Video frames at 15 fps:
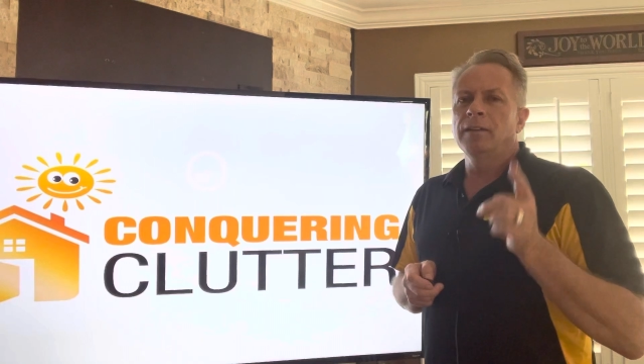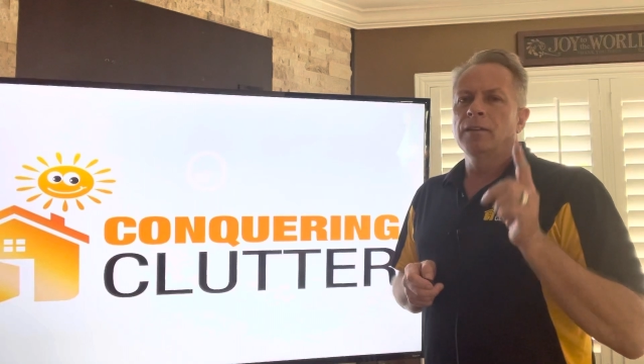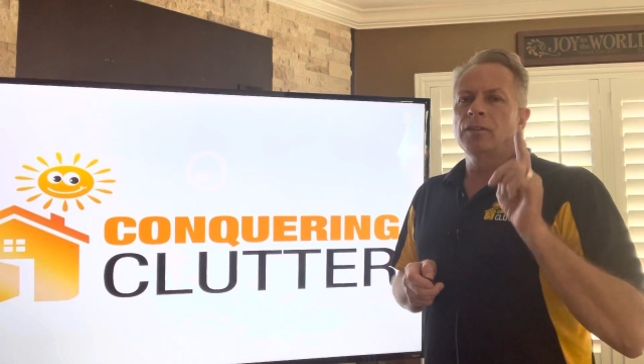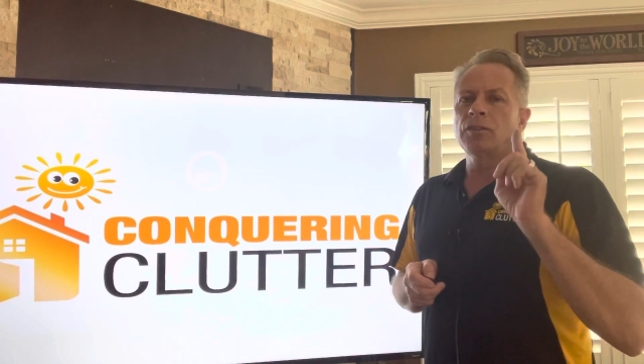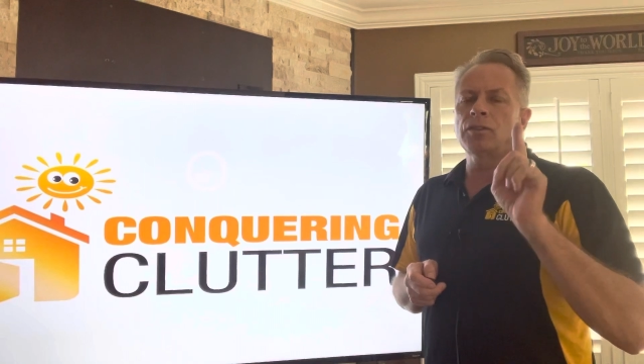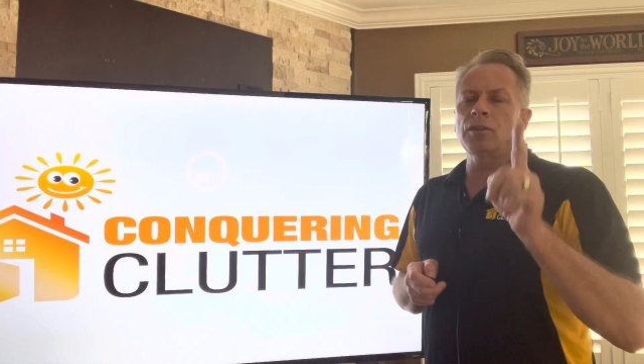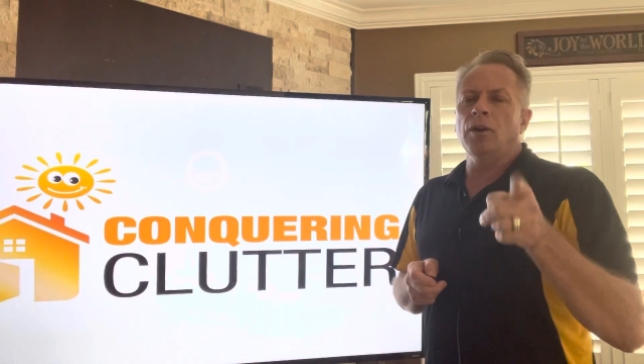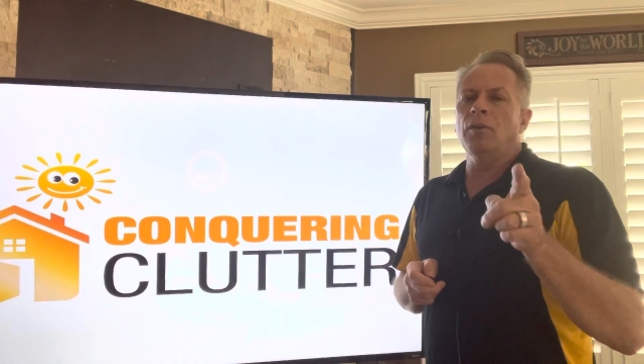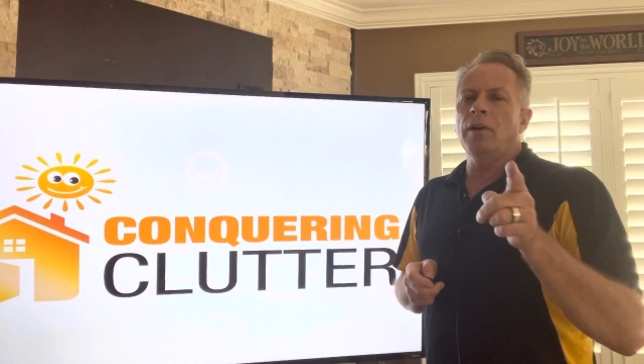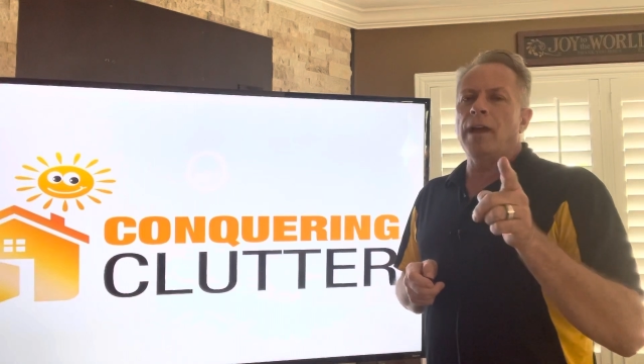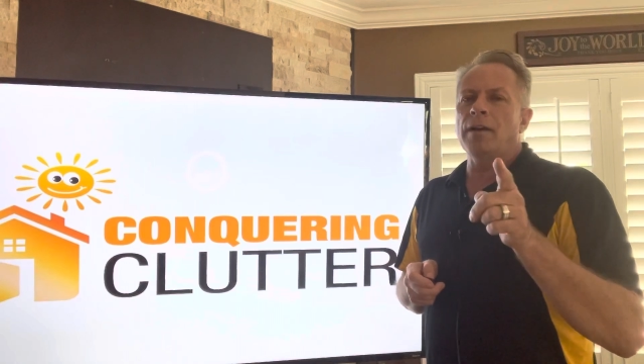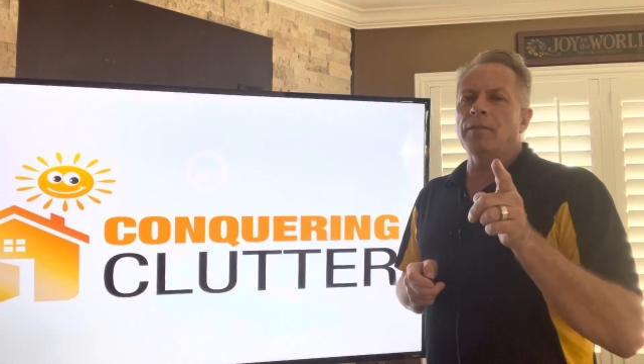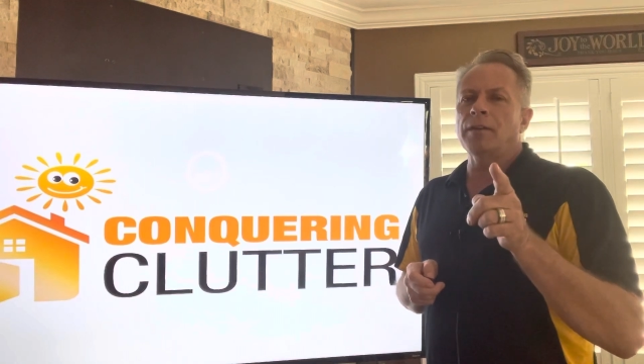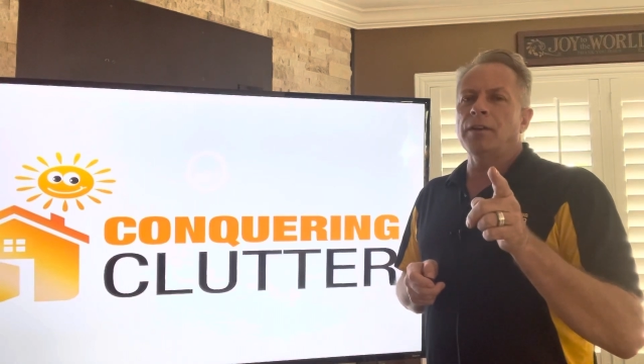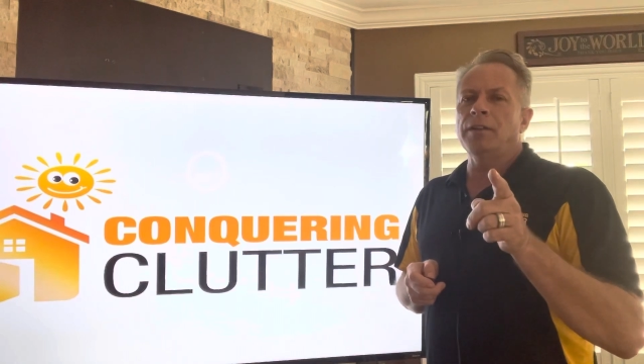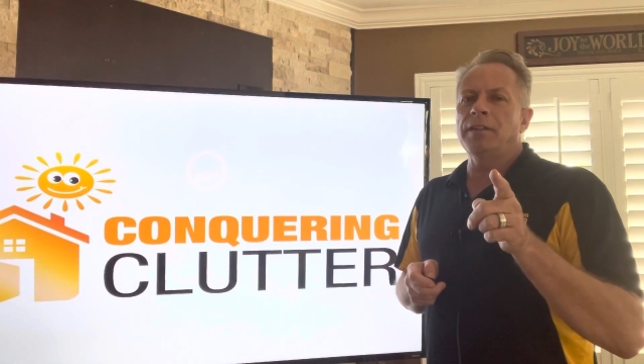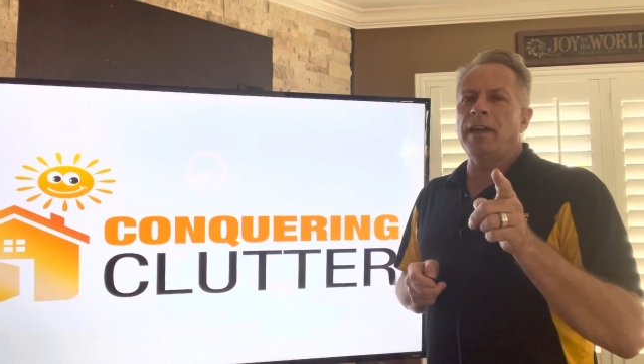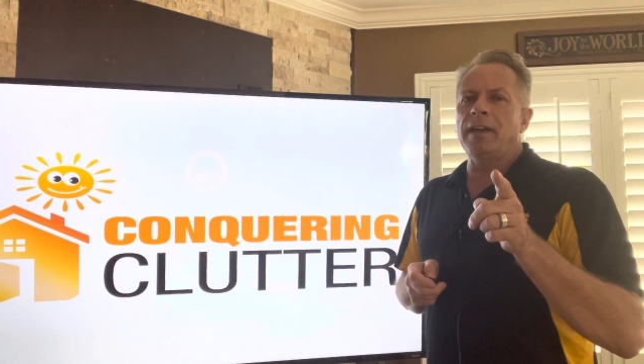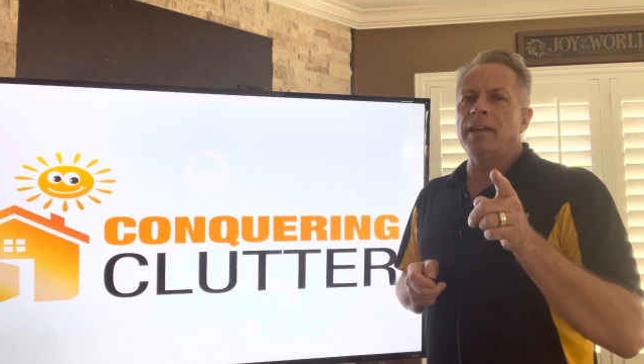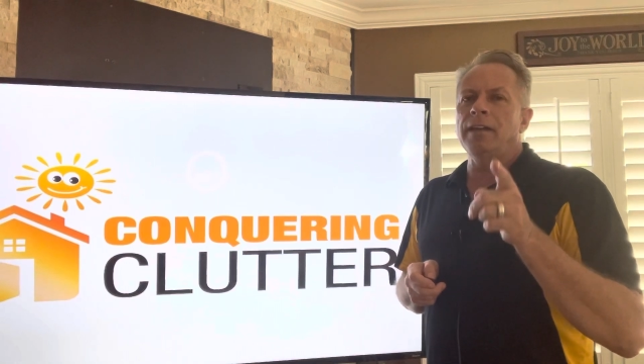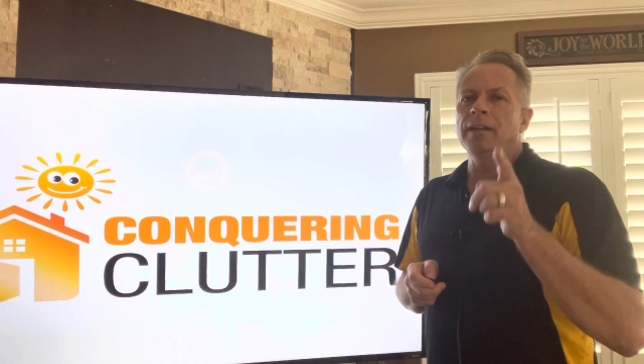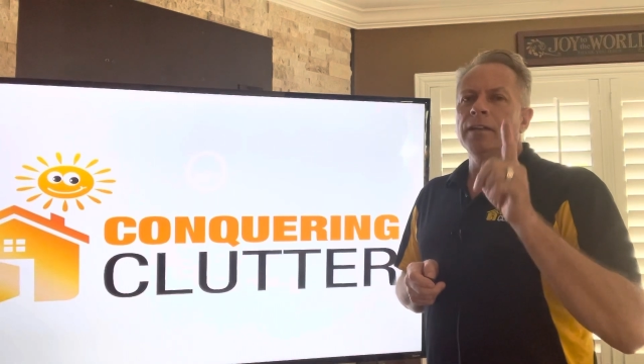So have a good
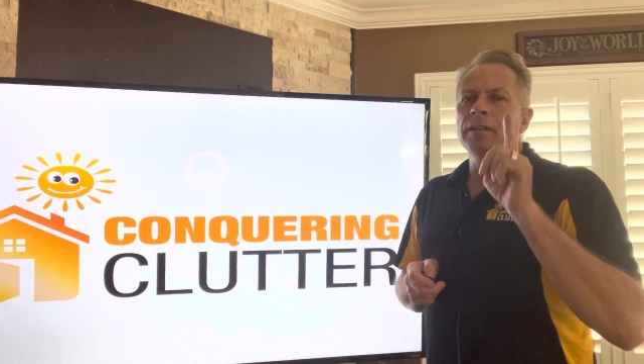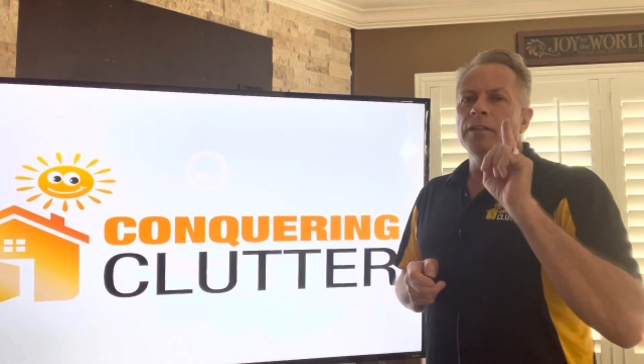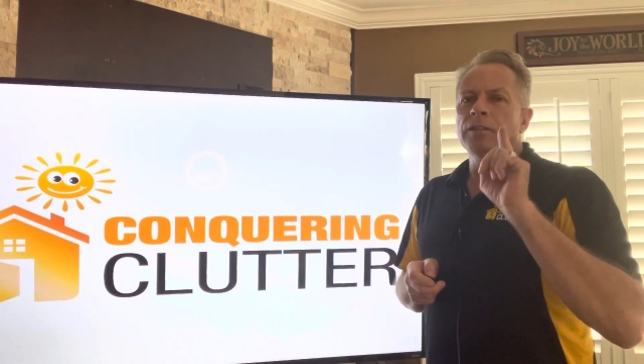day.